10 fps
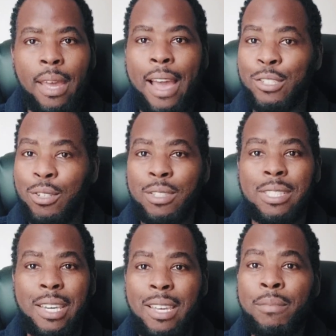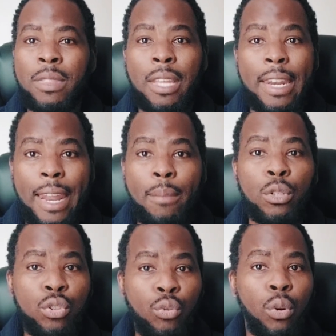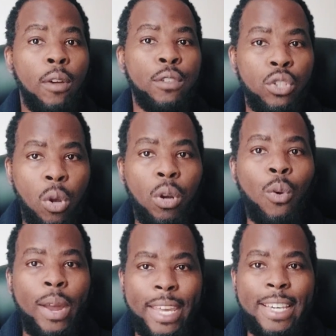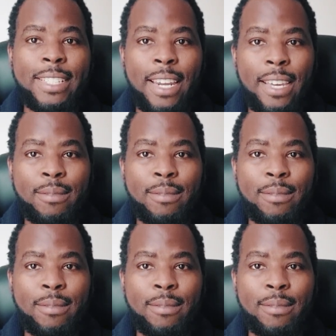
As you can see, the name does not roll off the tongue quite easily.